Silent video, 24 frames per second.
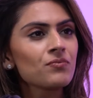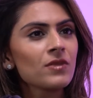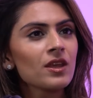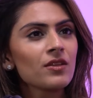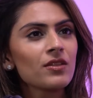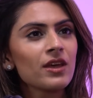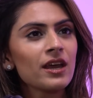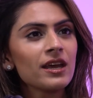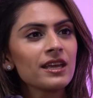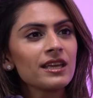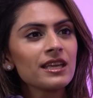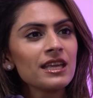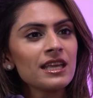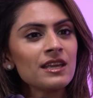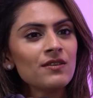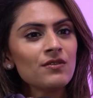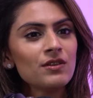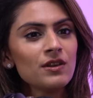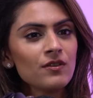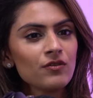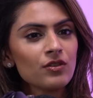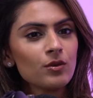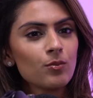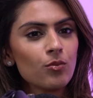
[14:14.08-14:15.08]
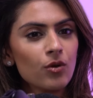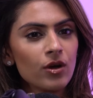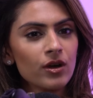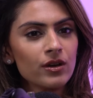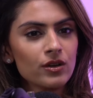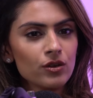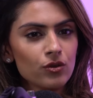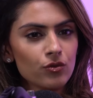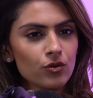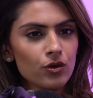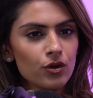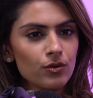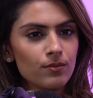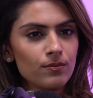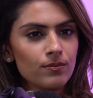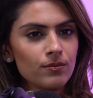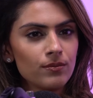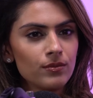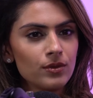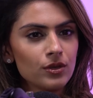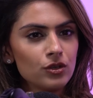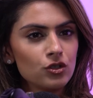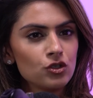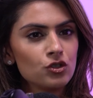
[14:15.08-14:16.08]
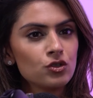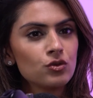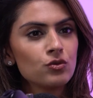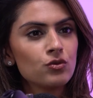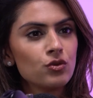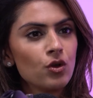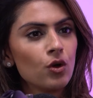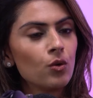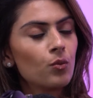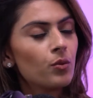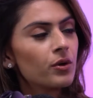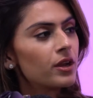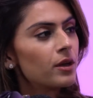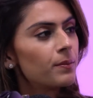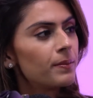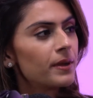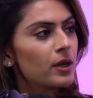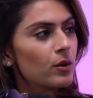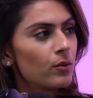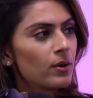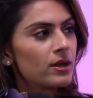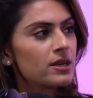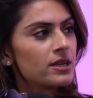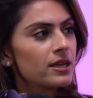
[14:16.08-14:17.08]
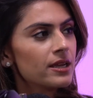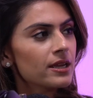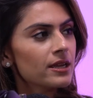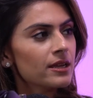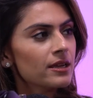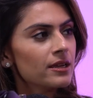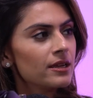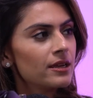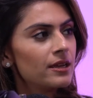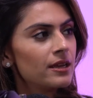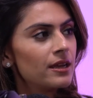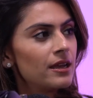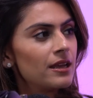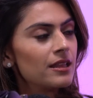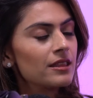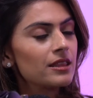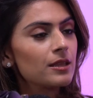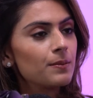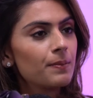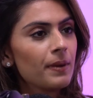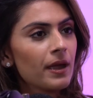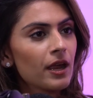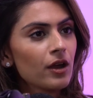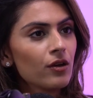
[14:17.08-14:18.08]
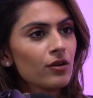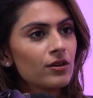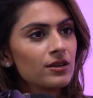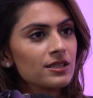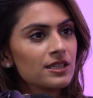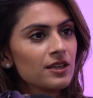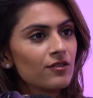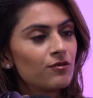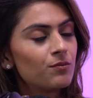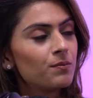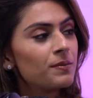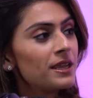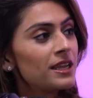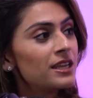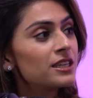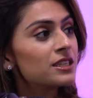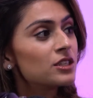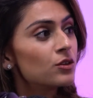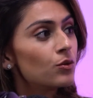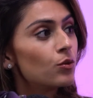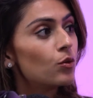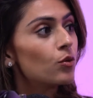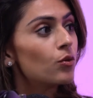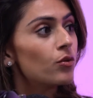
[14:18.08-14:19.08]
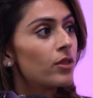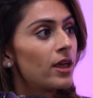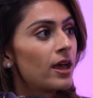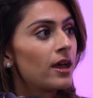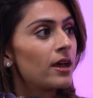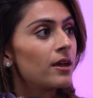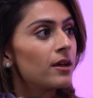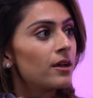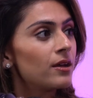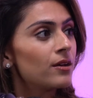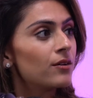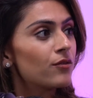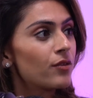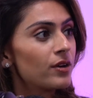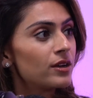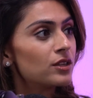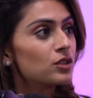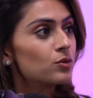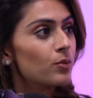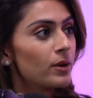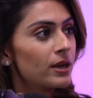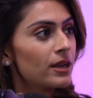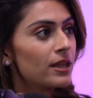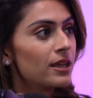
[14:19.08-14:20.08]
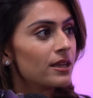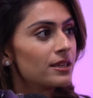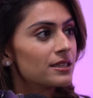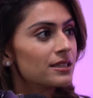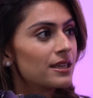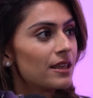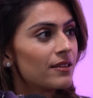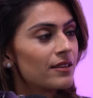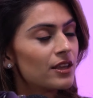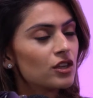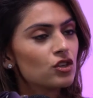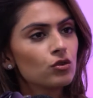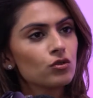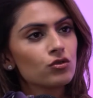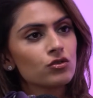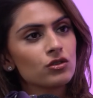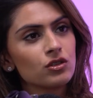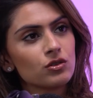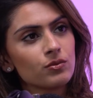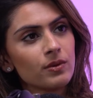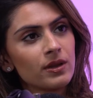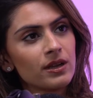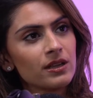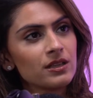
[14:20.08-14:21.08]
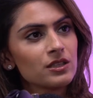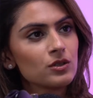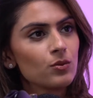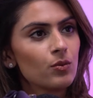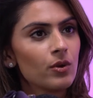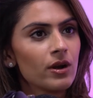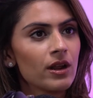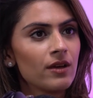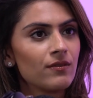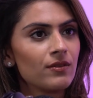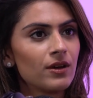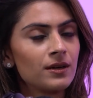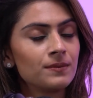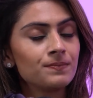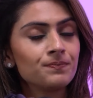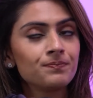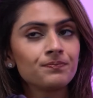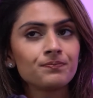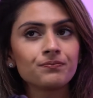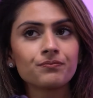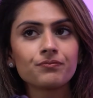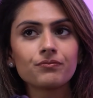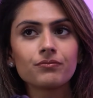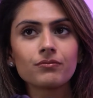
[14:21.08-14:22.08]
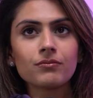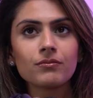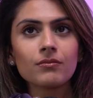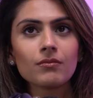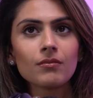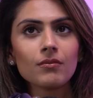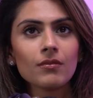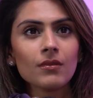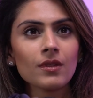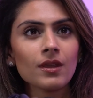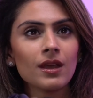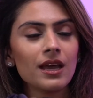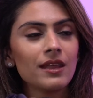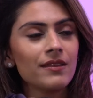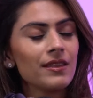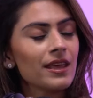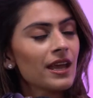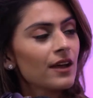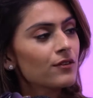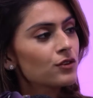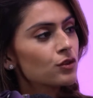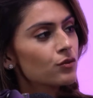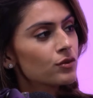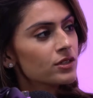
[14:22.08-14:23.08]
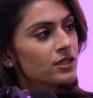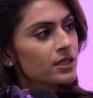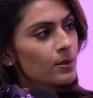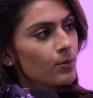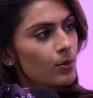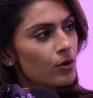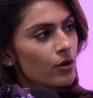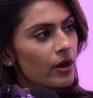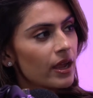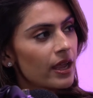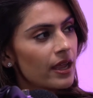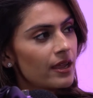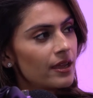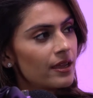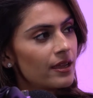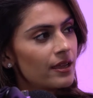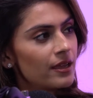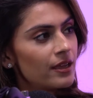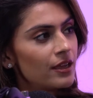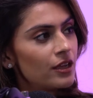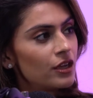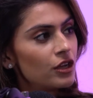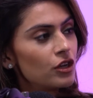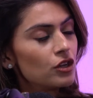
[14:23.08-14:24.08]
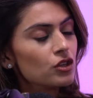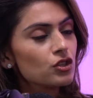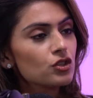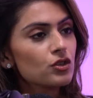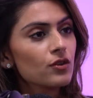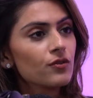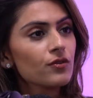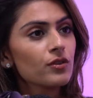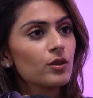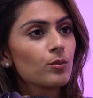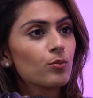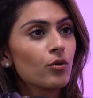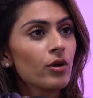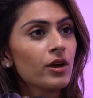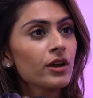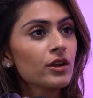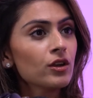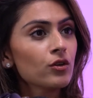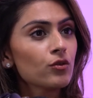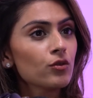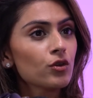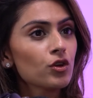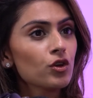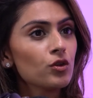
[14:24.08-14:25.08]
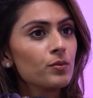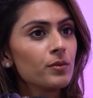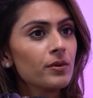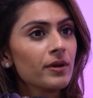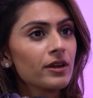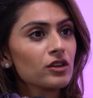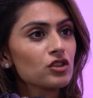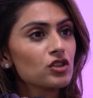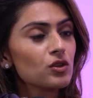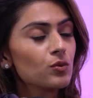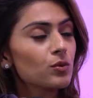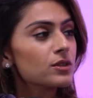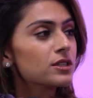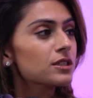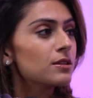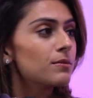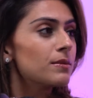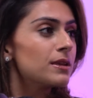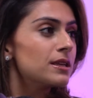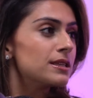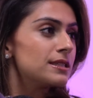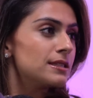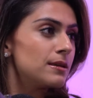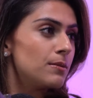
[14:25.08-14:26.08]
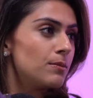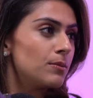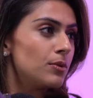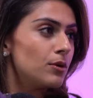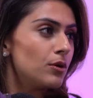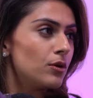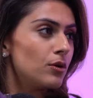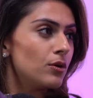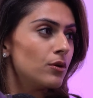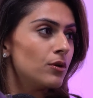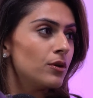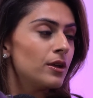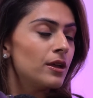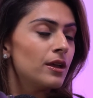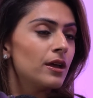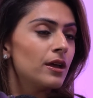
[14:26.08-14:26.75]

that even if the bride and groom do not want a big wedding, the parents have been to all their friends' weddings and their children's weddings and whatever, and they have to reciprocate. So for the bride and groom who actually want something simple,